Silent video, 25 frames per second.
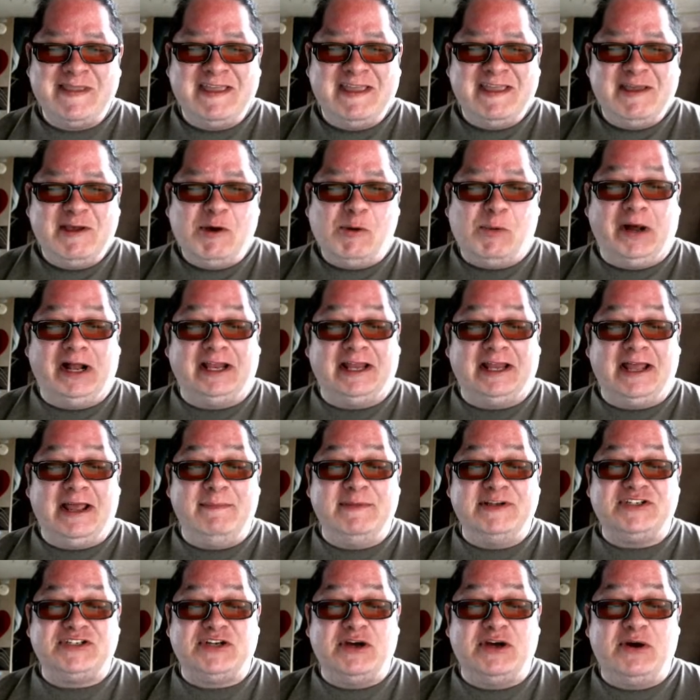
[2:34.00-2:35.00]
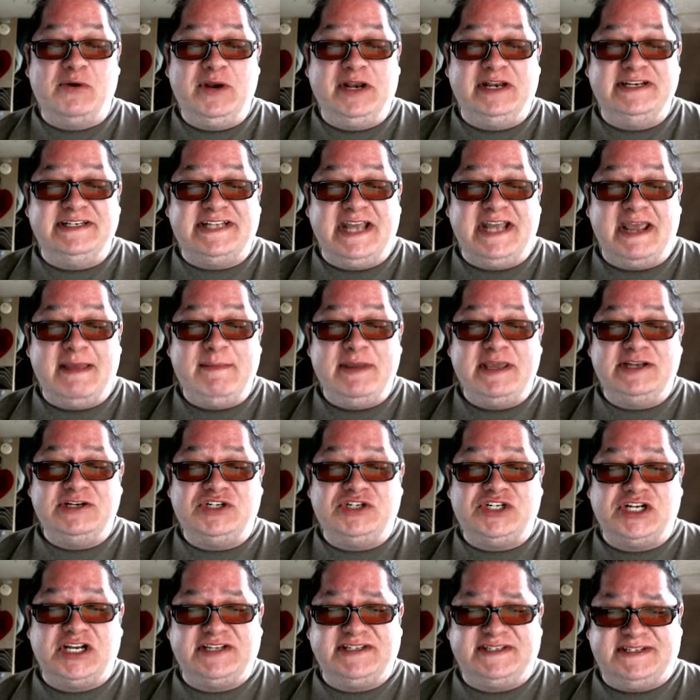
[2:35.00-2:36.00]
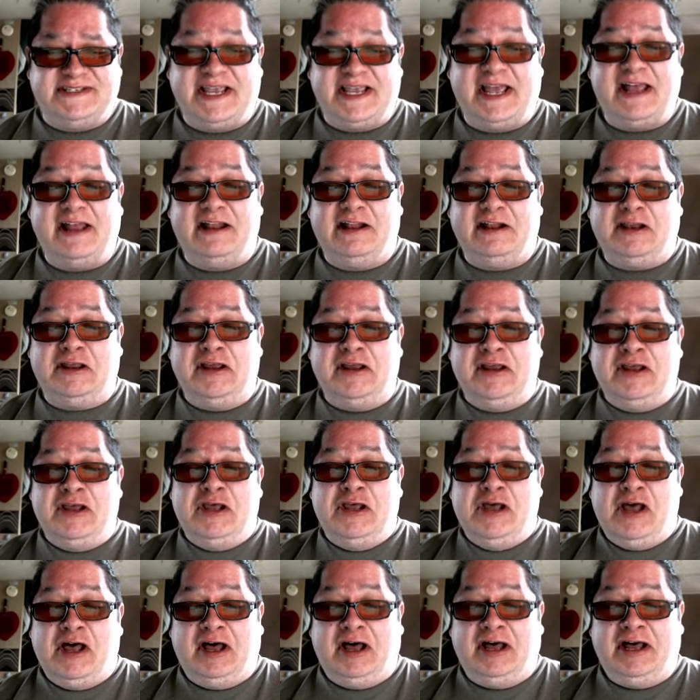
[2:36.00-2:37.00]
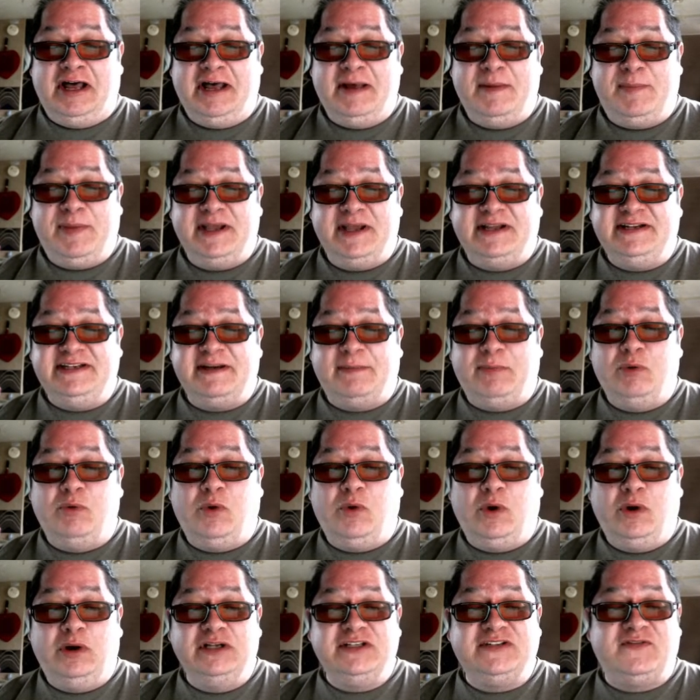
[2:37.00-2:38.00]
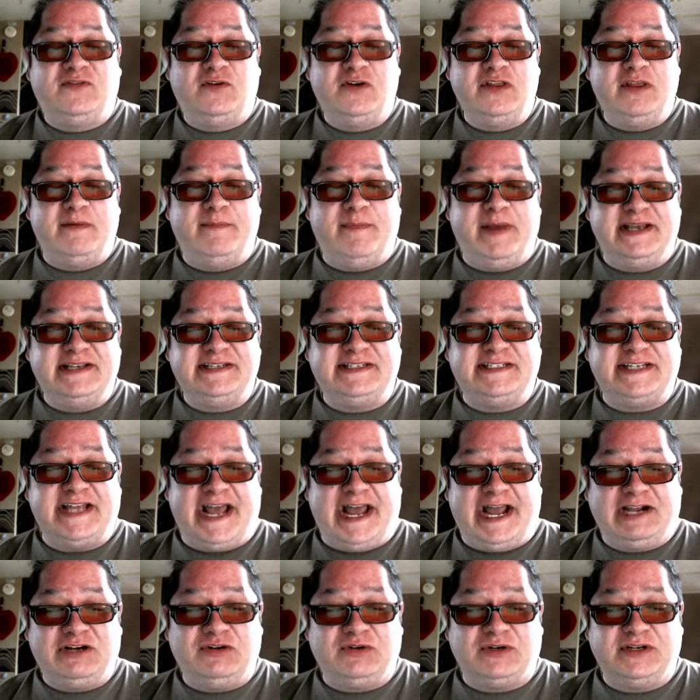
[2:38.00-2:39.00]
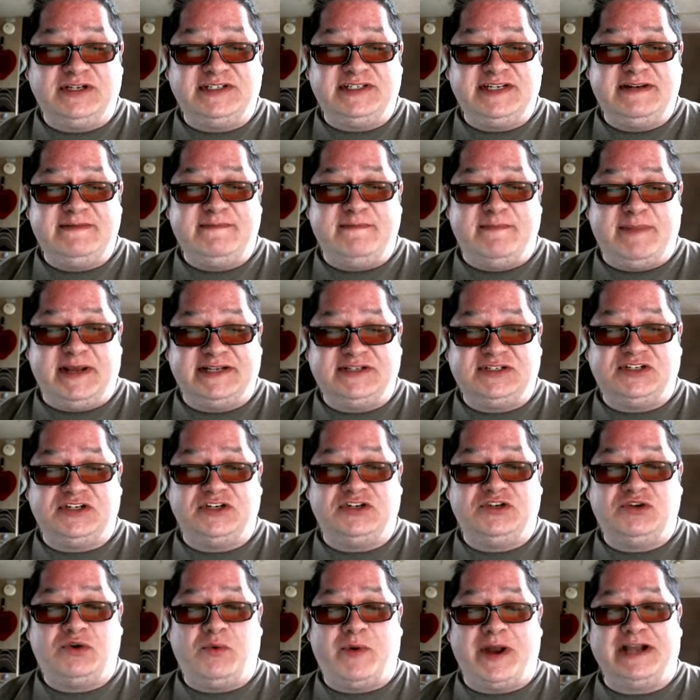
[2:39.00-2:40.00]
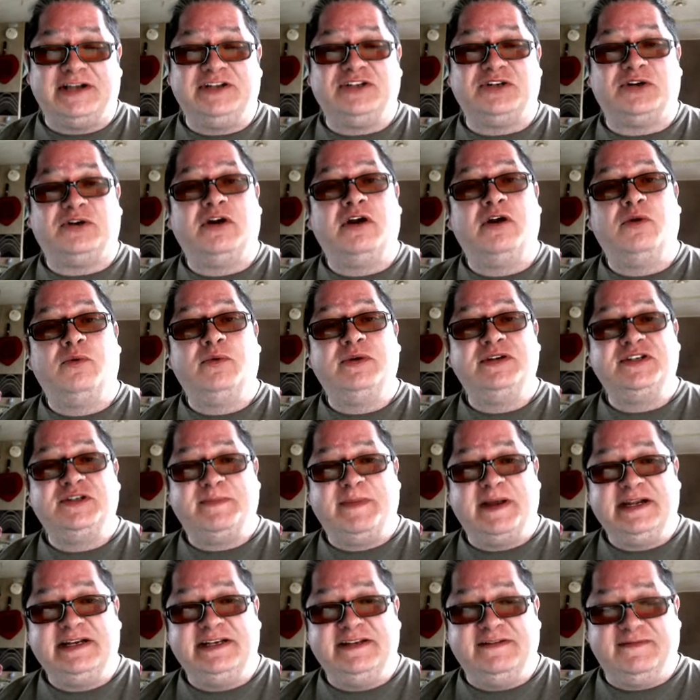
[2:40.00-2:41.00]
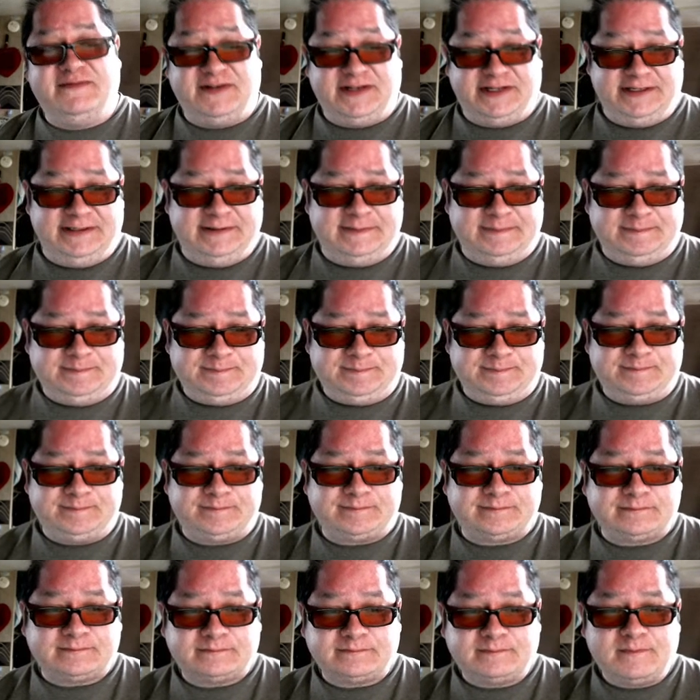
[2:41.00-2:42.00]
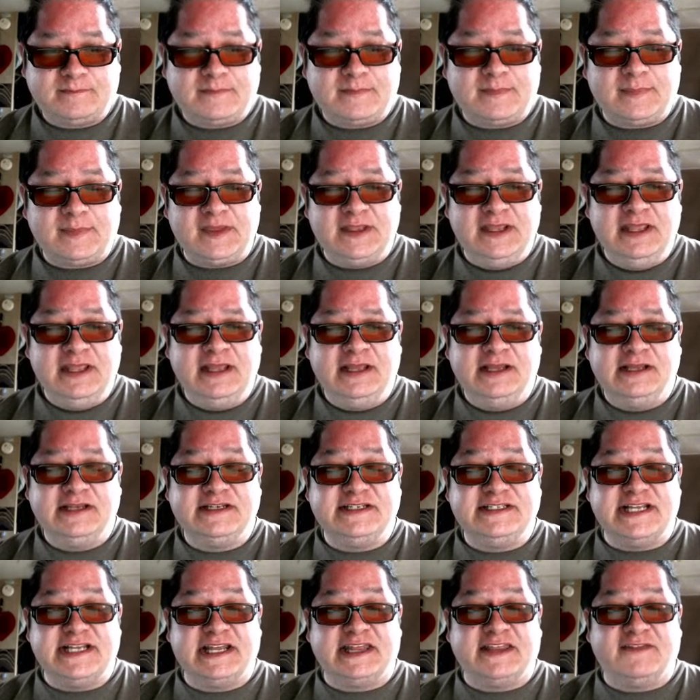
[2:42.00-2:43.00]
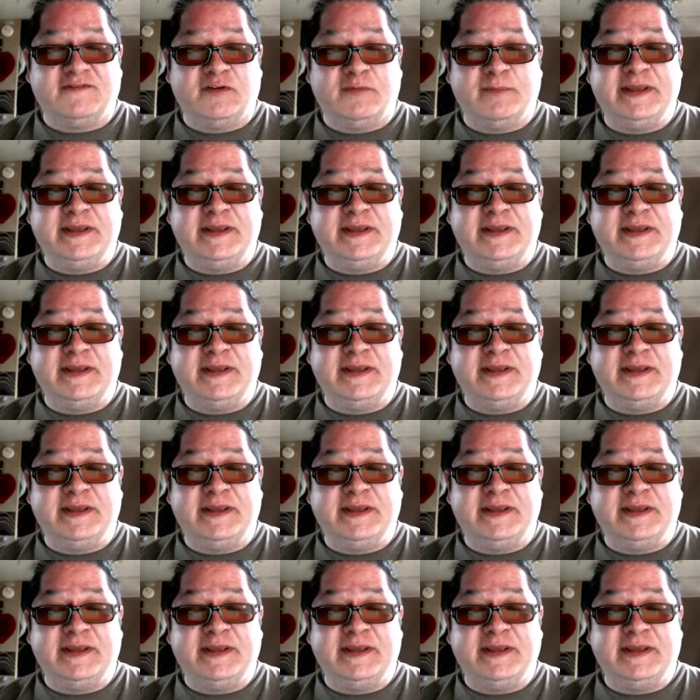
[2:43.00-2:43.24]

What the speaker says: While Emma Stone and Damien Chazelle picked up awards for the best actress and best director, respectively. Death of a